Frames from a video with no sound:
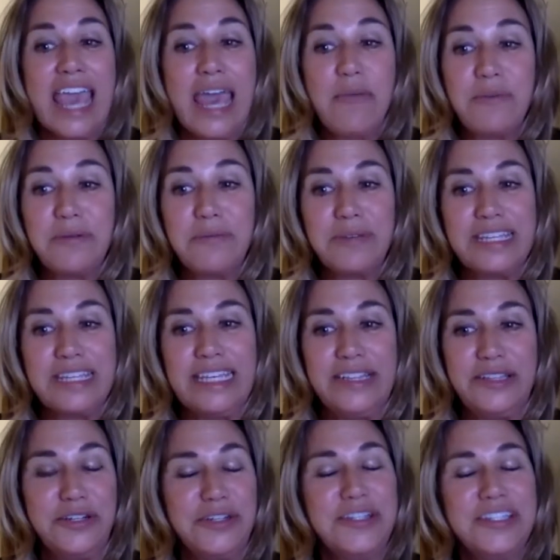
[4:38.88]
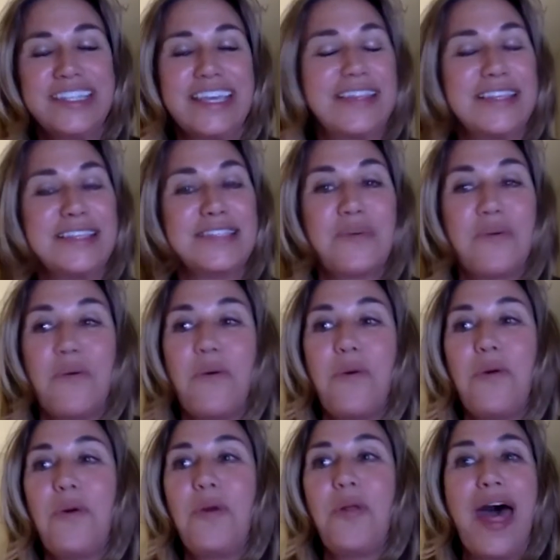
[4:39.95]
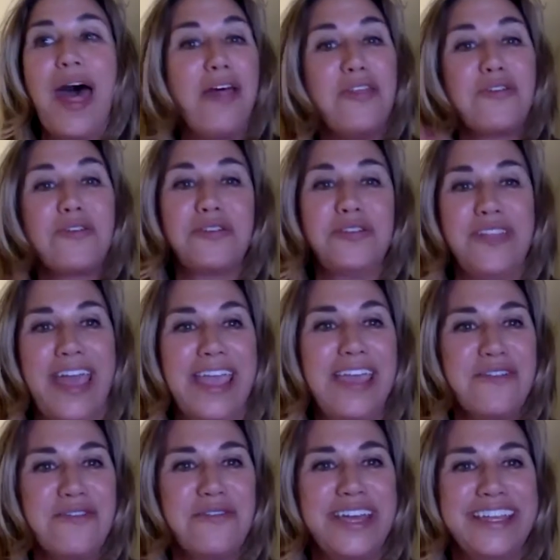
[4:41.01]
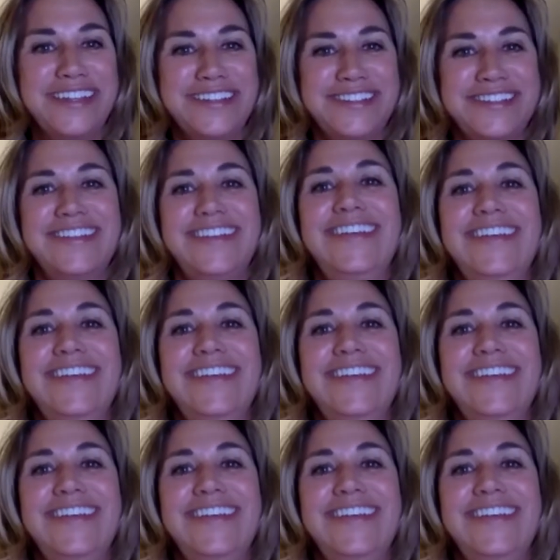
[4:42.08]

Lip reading: And we really learned this whole other language.